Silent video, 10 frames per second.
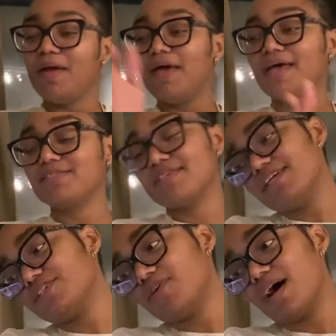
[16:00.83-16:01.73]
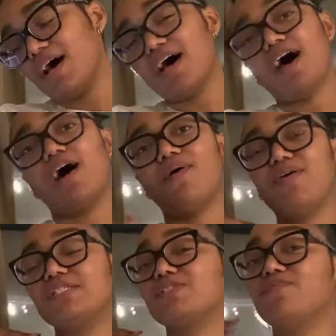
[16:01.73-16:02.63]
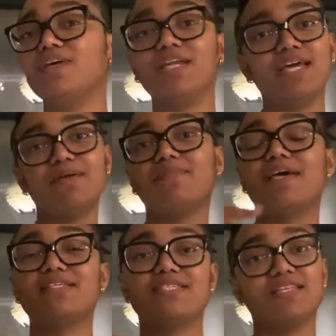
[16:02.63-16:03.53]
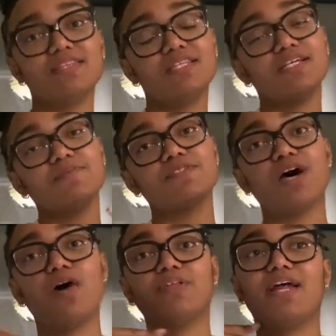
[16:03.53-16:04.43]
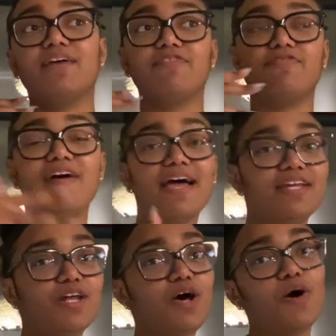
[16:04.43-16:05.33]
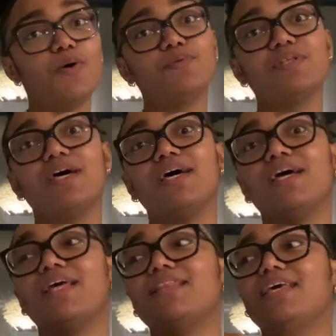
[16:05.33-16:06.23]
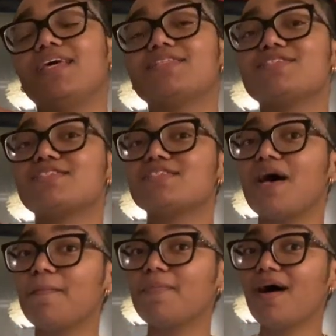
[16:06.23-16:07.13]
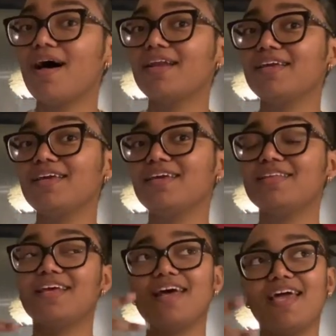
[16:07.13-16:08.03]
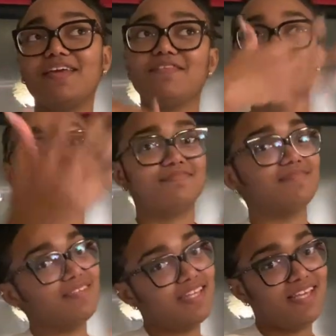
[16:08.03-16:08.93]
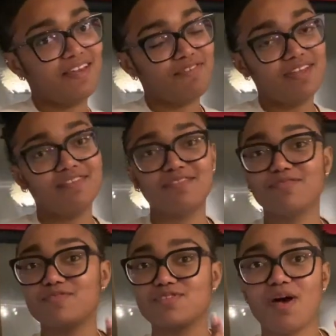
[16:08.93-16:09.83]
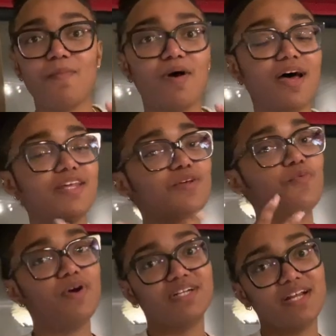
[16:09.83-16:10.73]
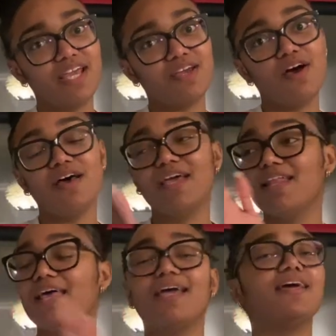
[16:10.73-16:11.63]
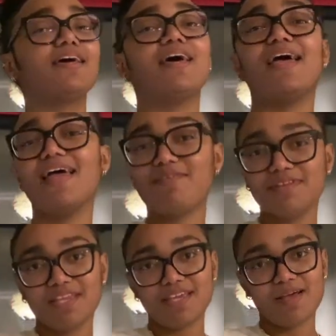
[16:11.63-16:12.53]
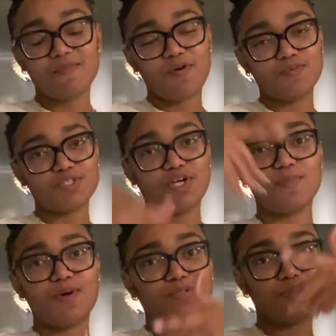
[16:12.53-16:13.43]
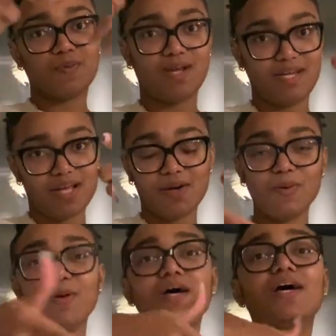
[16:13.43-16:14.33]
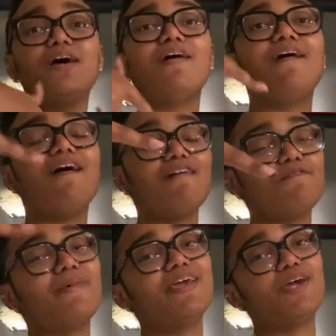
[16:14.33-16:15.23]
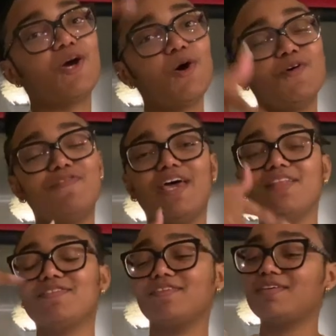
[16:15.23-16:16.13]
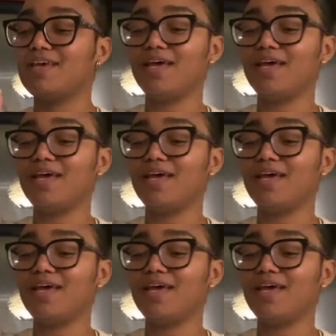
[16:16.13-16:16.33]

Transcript: etc. How I was feeling, my symptoms, how did I find out, did somebody, did I give it to somebody, where did I got it, like everything I'm going to talk about right now of my COVID